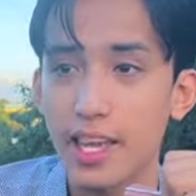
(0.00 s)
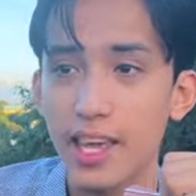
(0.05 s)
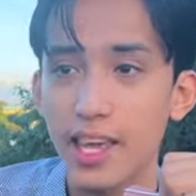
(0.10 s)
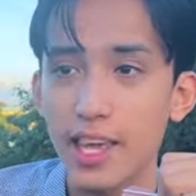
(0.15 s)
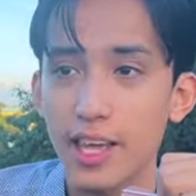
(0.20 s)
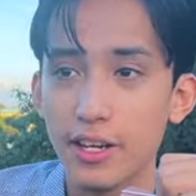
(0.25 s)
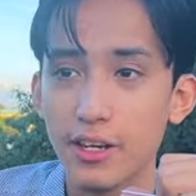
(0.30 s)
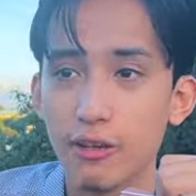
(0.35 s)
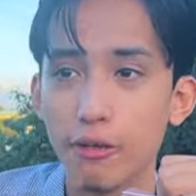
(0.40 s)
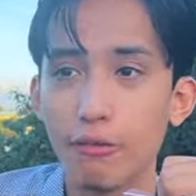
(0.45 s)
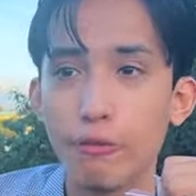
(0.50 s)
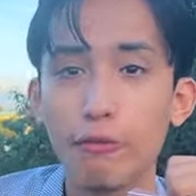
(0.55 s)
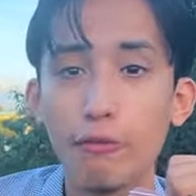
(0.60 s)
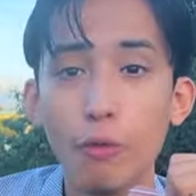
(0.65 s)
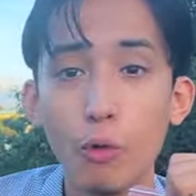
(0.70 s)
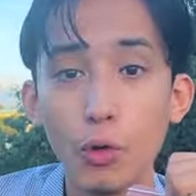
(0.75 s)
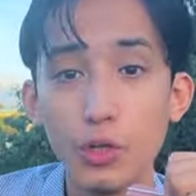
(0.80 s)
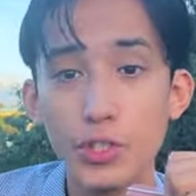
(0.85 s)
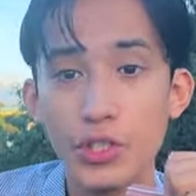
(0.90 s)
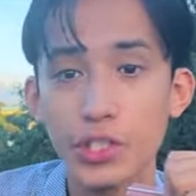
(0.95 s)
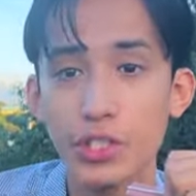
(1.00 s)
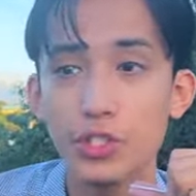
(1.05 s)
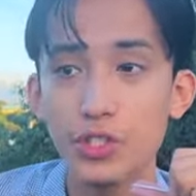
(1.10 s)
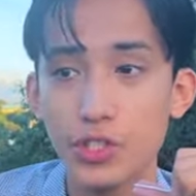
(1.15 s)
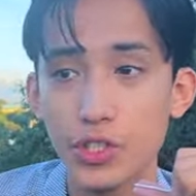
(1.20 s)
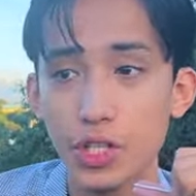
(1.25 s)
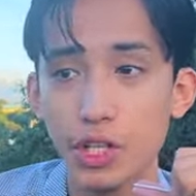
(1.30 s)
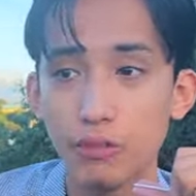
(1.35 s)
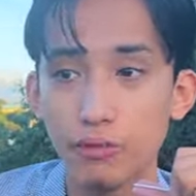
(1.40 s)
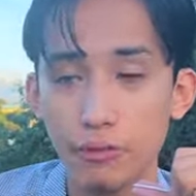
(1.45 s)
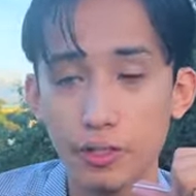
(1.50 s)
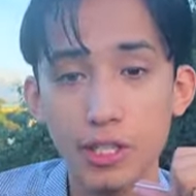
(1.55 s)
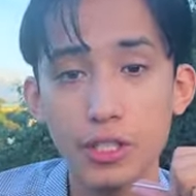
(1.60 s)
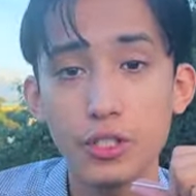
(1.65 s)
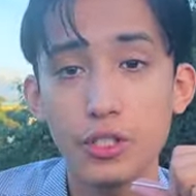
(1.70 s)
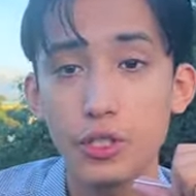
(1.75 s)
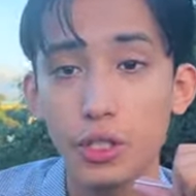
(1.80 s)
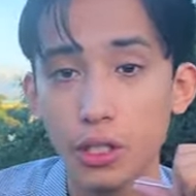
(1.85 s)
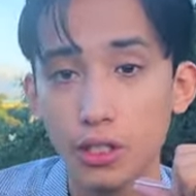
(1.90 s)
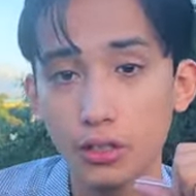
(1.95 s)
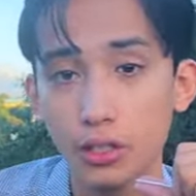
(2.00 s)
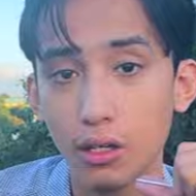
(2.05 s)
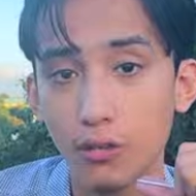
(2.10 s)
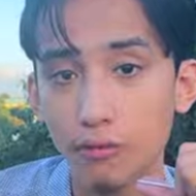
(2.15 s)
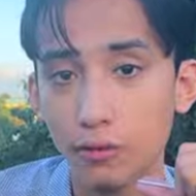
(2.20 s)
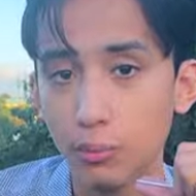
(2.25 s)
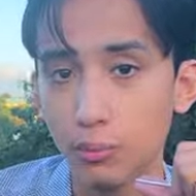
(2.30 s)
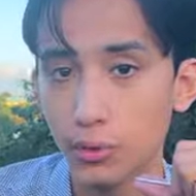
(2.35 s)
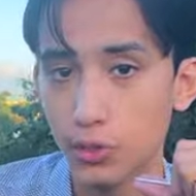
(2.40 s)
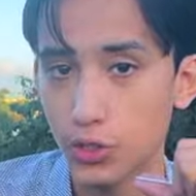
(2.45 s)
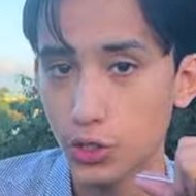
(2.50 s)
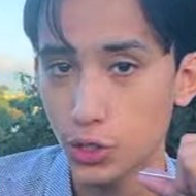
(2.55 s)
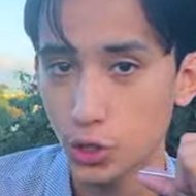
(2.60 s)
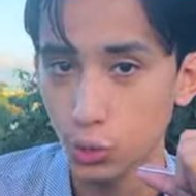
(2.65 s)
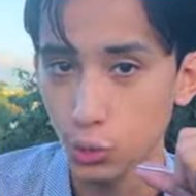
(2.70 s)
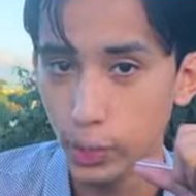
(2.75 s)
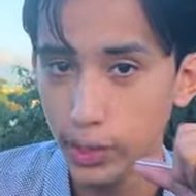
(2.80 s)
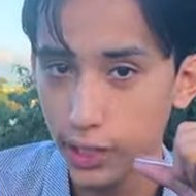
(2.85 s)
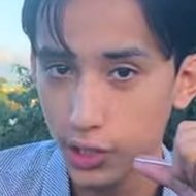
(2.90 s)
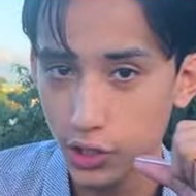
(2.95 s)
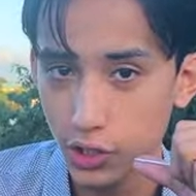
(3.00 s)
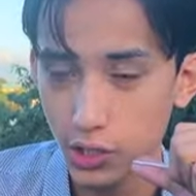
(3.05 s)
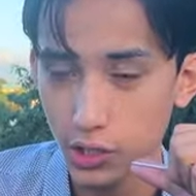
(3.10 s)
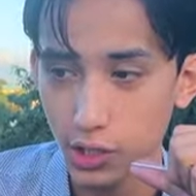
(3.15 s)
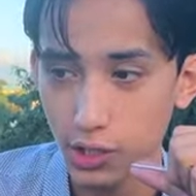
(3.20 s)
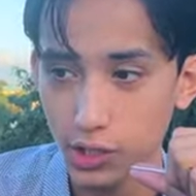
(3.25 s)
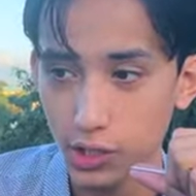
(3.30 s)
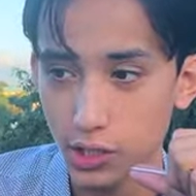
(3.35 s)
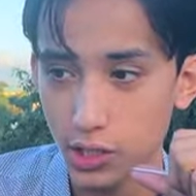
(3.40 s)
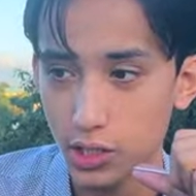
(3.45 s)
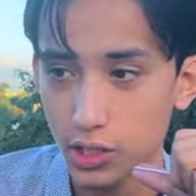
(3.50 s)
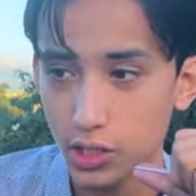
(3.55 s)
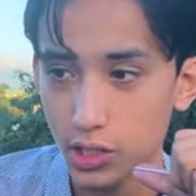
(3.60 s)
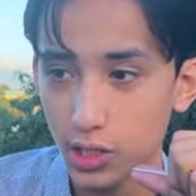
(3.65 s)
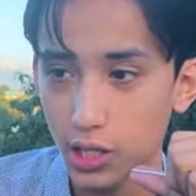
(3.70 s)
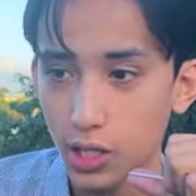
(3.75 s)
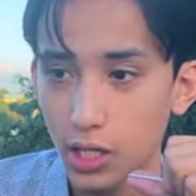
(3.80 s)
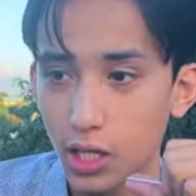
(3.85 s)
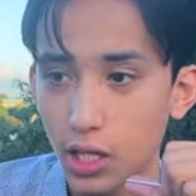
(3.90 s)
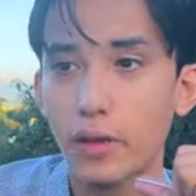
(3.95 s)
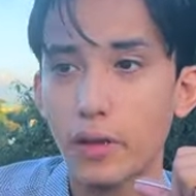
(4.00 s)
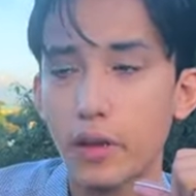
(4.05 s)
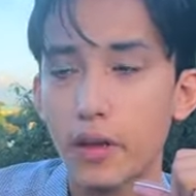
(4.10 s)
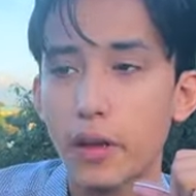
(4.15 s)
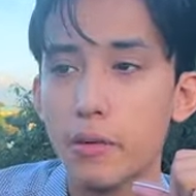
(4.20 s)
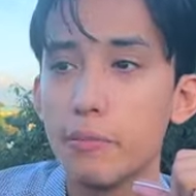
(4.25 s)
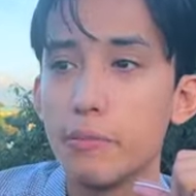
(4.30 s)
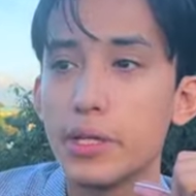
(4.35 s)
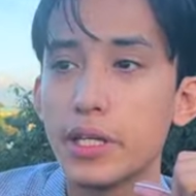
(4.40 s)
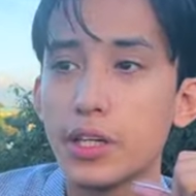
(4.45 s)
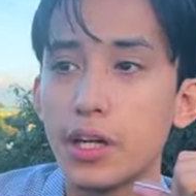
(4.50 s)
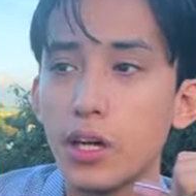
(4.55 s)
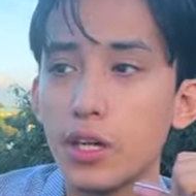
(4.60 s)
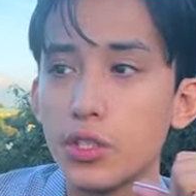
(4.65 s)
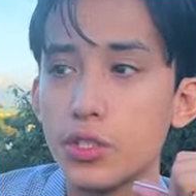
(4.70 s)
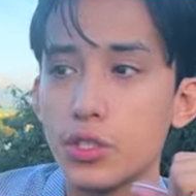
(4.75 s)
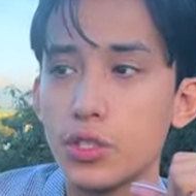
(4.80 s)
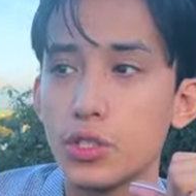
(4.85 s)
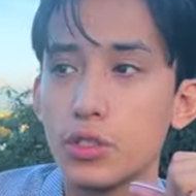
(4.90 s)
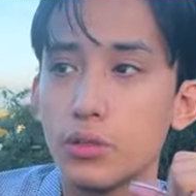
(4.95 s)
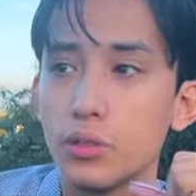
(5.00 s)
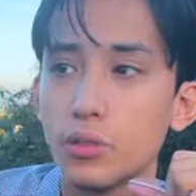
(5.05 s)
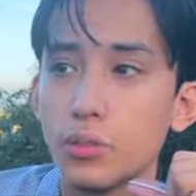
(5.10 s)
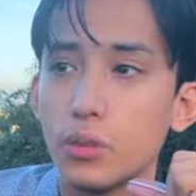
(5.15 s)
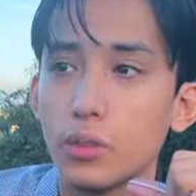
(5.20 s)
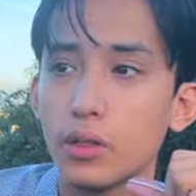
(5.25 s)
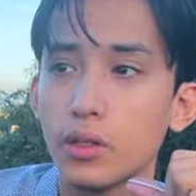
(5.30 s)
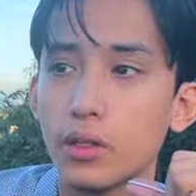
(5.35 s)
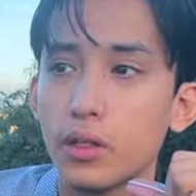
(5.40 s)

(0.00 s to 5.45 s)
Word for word: and forcing yourself into uncomfortable situations because you